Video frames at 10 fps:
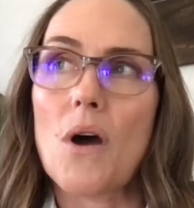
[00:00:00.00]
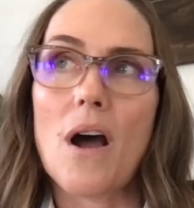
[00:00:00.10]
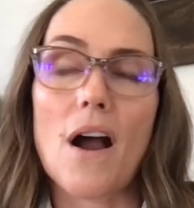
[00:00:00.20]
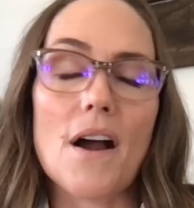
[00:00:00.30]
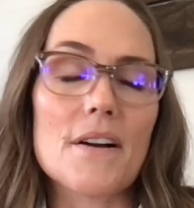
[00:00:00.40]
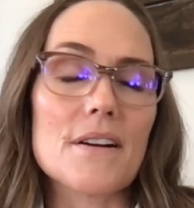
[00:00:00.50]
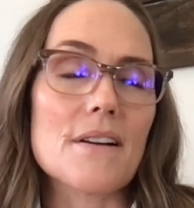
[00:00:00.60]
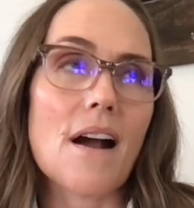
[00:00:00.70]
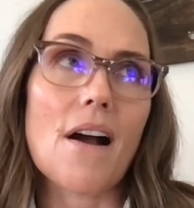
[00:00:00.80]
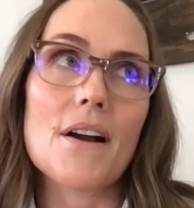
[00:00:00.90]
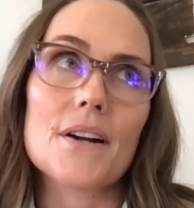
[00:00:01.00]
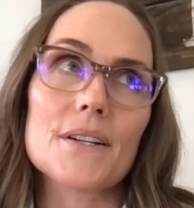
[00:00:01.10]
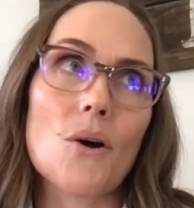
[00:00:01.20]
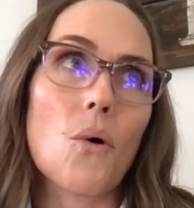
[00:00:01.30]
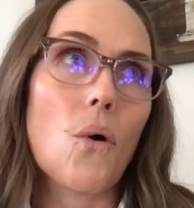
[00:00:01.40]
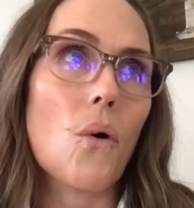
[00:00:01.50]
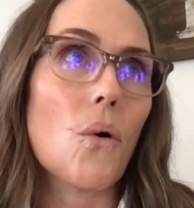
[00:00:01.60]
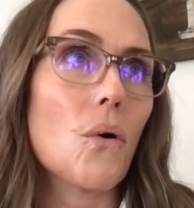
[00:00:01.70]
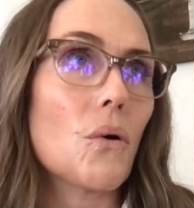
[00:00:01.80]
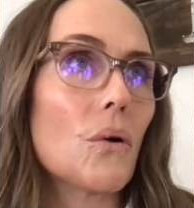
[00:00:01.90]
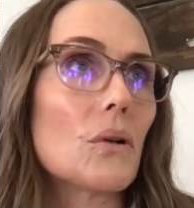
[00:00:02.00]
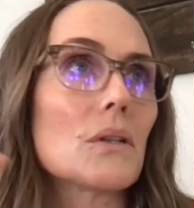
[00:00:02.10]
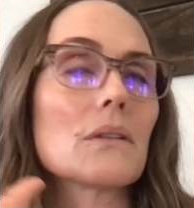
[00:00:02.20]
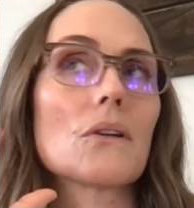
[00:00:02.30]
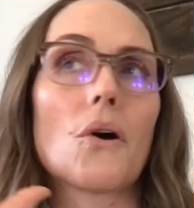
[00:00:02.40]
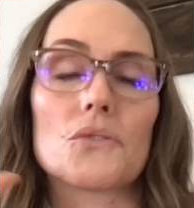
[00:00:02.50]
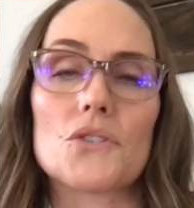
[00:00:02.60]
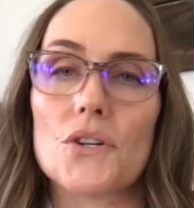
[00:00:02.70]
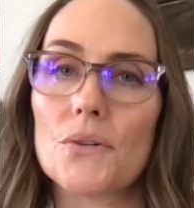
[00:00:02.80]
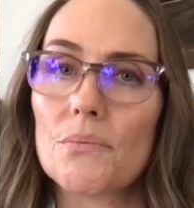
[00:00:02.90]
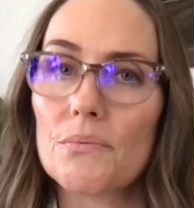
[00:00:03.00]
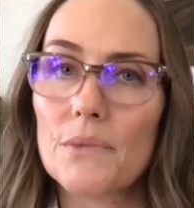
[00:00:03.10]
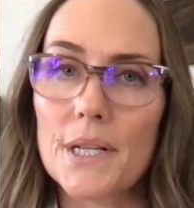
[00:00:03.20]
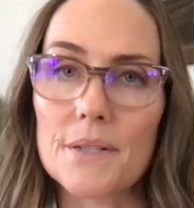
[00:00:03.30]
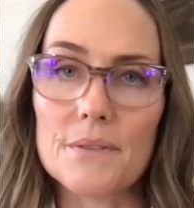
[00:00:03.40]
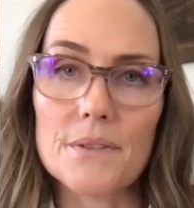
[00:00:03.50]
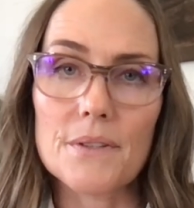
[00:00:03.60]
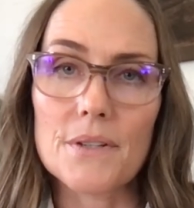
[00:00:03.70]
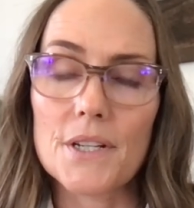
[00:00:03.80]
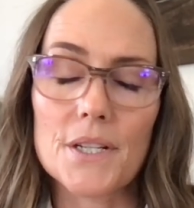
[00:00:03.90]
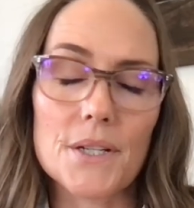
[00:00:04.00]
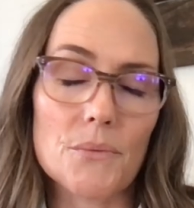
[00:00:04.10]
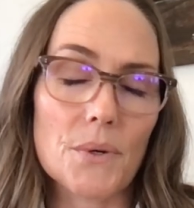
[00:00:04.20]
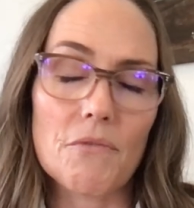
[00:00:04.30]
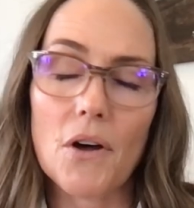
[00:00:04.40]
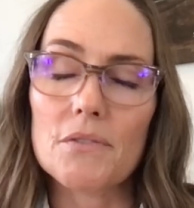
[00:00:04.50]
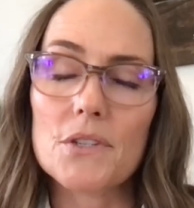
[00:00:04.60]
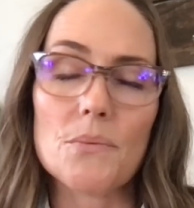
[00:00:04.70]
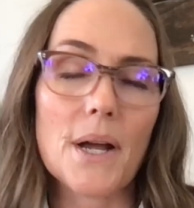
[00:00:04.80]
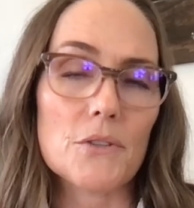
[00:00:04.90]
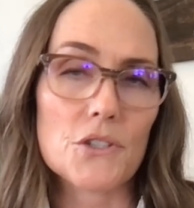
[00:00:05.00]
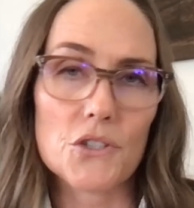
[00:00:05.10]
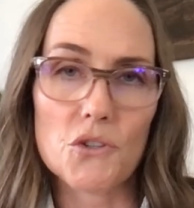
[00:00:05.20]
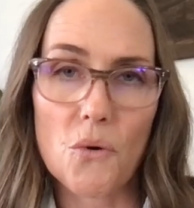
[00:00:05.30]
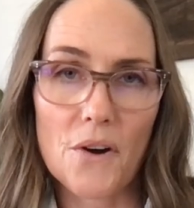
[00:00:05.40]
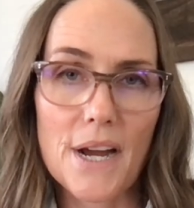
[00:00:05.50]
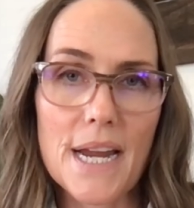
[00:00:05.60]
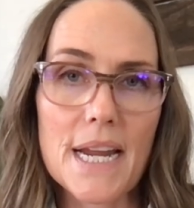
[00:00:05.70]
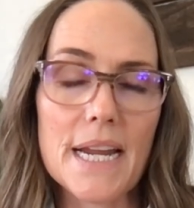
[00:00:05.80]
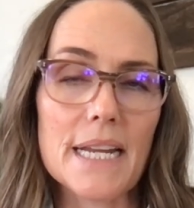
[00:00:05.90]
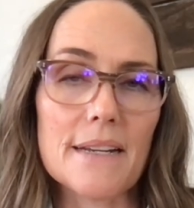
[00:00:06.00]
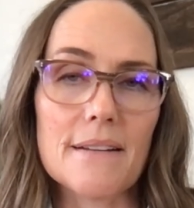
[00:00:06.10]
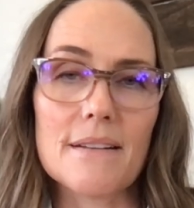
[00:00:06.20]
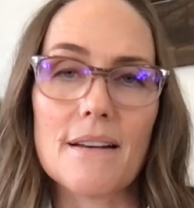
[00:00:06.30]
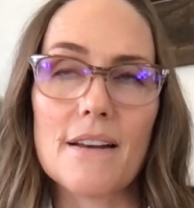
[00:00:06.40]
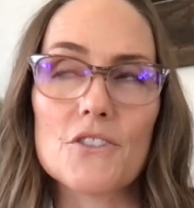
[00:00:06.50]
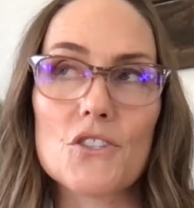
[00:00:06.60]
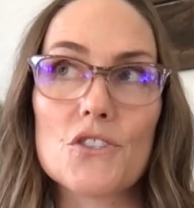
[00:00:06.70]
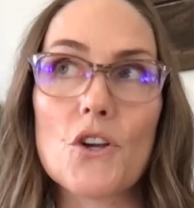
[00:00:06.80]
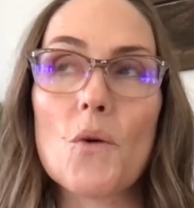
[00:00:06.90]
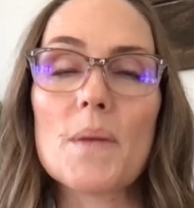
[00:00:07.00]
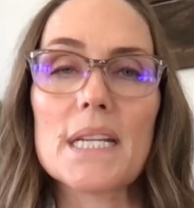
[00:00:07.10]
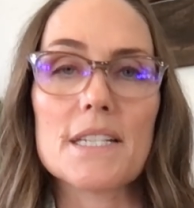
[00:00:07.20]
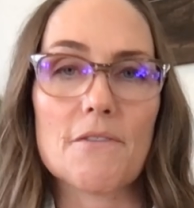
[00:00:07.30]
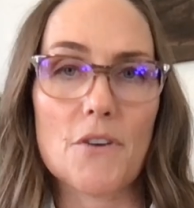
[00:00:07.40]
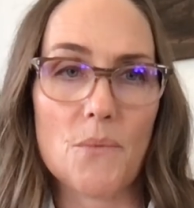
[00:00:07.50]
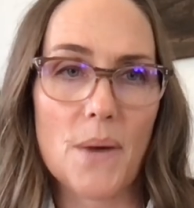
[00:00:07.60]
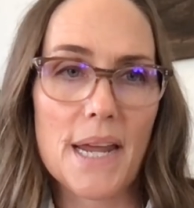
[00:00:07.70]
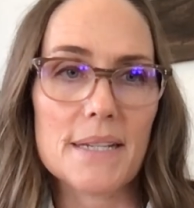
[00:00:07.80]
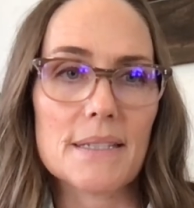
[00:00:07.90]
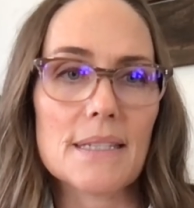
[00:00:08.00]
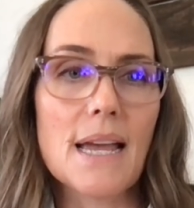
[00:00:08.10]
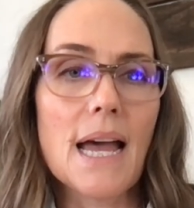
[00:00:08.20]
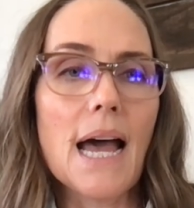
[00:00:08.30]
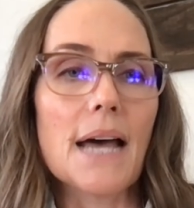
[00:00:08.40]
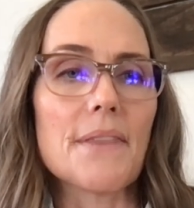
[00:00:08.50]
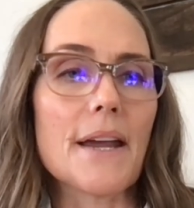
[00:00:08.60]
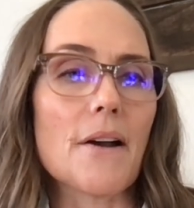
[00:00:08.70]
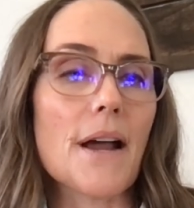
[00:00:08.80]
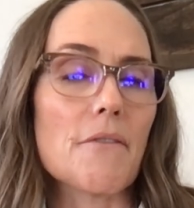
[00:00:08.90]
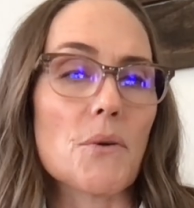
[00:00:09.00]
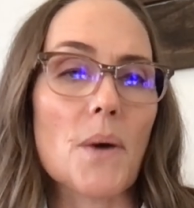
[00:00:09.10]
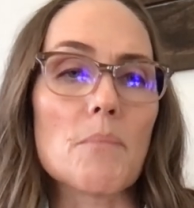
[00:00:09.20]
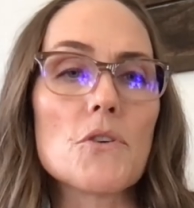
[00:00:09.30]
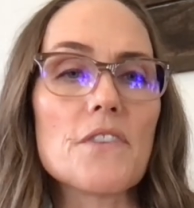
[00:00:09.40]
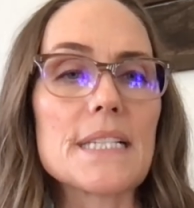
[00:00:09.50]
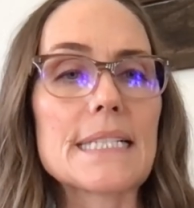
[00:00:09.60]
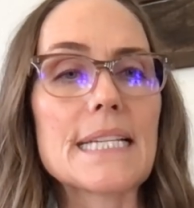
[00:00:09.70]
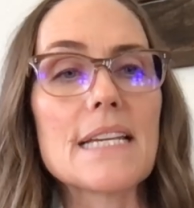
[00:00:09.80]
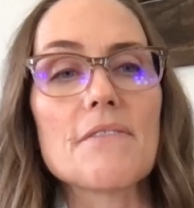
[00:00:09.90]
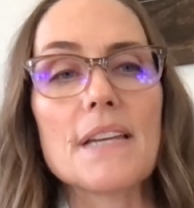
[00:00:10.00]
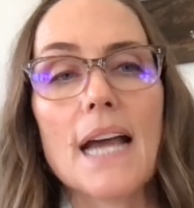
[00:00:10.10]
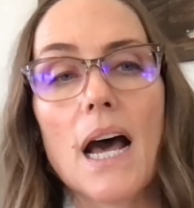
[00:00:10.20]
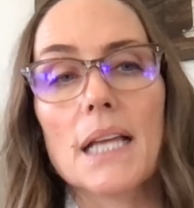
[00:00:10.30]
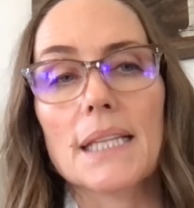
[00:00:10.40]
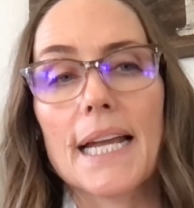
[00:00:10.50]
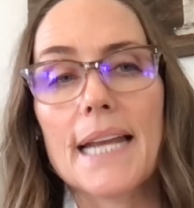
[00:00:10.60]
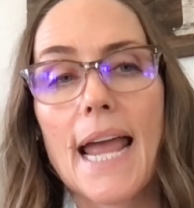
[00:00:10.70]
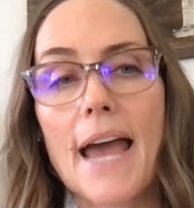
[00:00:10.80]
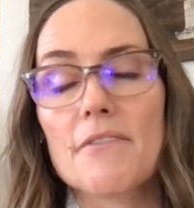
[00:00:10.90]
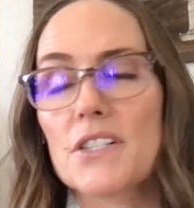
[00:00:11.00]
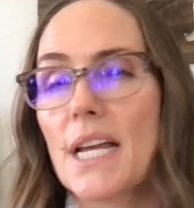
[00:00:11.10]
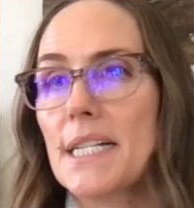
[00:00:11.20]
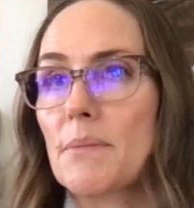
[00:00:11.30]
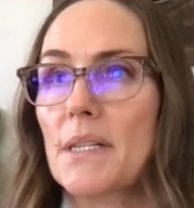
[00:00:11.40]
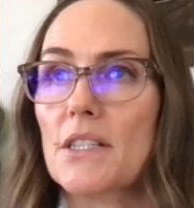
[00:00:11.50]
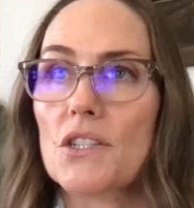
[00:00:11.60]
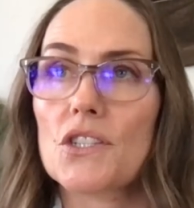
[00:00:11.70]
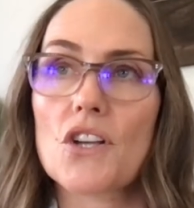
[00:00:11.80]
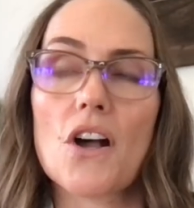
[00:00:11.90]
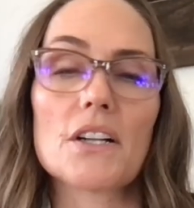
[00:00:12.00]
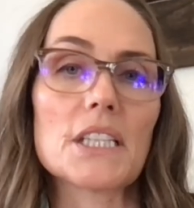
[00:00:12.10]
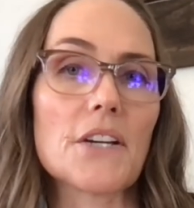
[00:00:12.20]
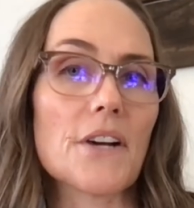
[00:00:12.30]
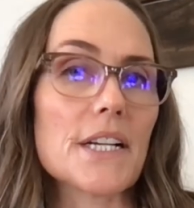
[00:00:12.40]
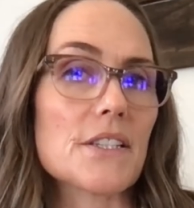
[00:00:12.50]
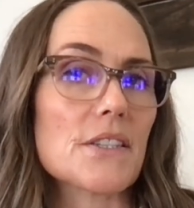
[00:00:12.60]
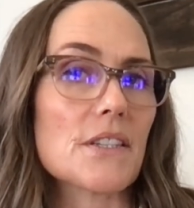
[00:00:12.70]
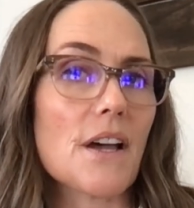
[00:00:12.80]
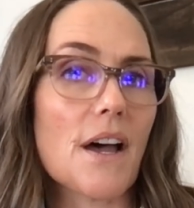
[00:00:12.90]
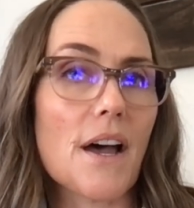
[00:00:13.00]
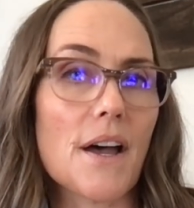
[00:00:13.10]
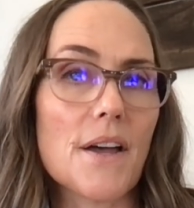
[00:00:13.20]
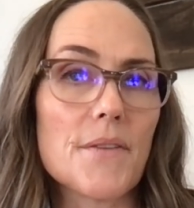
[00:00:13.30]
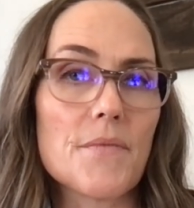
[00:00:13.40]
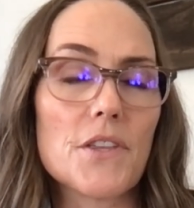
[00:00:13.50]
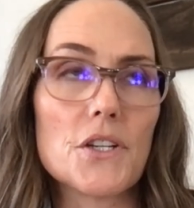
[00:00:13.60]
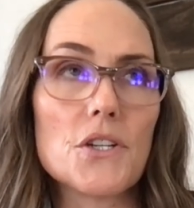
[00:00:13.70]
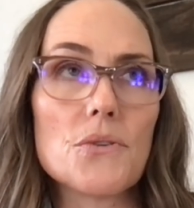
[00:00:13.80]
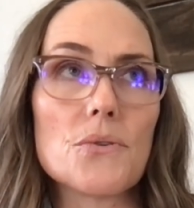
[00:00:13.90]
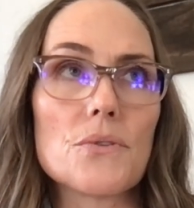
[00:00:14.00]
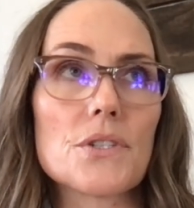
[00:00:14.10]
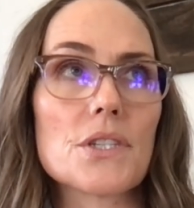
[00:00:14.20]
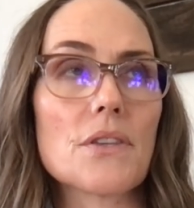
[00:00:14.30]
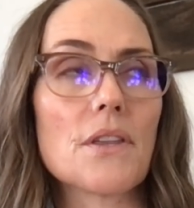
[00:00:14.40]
our whole culture, and it revolves around story in so many different ways. They are everywhere: movies, TV, online, advertisements, song lyrics, the news,